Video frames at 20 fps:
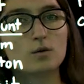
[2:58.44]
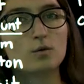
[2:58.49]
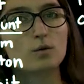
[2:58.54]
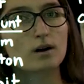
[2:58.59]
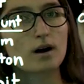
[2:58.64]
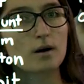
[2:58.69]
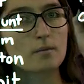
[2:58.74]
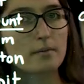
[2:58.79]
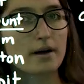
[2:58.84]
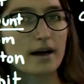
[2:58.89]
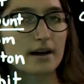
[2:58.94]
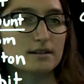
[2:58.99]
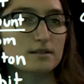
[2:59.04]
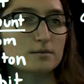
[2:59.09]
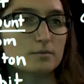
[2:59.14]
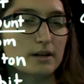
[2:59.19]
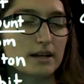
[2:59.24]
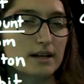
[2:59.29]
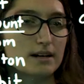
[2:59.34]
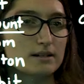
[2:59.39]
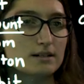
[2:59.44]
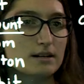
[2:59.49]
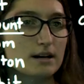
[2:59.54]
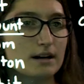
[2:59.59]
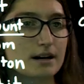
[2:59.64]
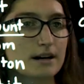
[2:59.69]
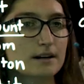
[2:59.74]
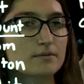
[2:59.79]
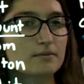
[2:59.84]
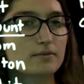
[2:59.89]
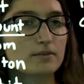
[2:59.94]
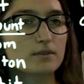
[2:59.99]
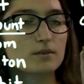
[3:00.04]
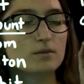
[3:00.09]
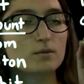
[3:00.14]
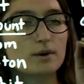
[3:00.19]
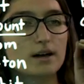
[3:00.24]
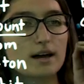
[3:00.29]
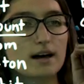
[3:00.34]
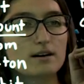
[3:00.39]
We'll come back to planetary.
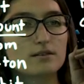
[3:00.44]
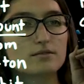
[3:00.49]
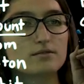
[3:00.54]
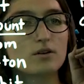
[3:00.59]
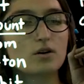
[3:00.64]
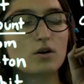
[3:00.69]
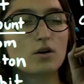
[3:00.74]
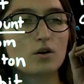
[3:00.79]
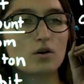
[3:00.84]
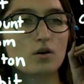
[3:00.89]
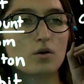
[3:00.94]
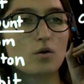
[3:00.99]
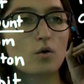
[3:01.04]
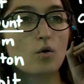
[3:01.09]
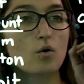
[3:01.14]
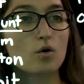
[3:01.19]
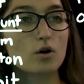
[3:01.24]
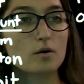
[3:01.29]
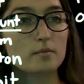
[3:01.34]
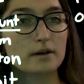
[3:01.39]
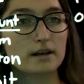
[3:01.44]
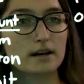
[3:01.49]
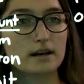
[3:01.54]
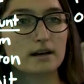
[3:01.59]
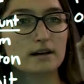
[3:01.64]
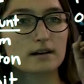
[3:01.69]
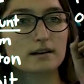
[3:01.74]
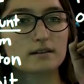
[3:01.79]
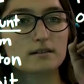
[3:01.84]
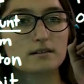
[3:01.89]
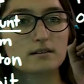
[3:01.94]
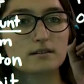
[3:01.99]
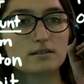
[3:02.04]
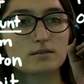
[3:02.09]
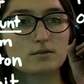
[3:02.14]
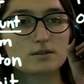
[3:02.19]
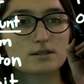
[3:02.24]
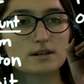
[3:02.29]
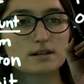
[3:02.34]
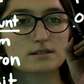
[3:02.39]
We have orbiting,
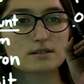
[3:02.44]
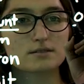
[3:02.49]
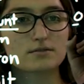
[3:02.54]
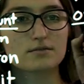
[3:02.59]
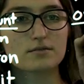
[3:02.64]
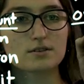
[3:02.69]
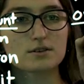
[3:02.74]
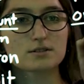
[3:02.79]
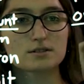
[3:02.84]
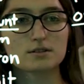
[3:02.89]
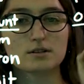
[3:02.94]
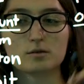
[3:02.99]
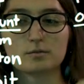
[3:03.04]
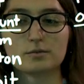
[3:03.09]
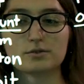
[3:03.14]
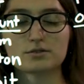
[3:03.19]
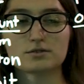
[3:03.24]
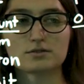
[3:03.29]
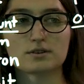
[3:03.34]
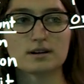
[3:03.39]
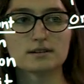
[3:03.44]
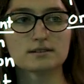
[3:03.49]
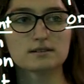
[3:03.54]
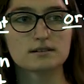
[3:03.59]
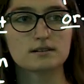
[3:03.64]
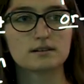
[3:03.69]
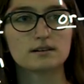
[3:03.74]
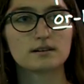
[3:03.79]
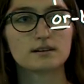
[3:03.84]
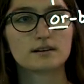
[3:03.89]
which has the first syllable stressed,